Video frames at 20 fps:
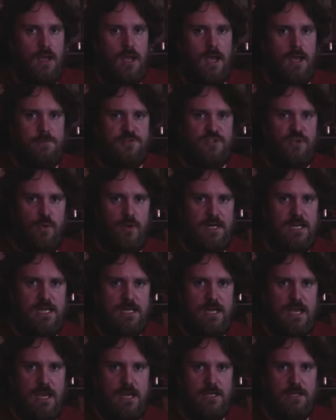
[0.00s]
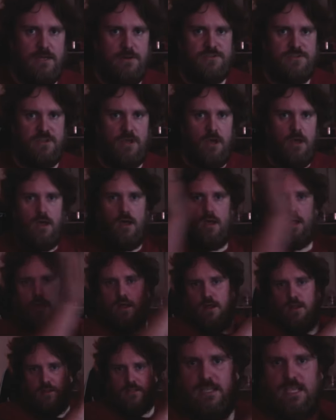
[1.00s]
I'm 29 years
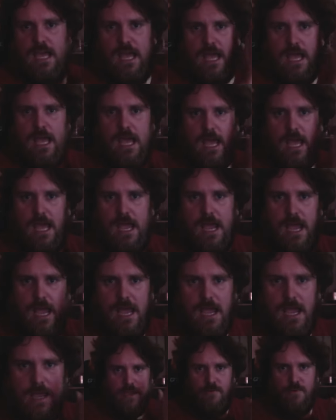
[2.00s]
old. Yay!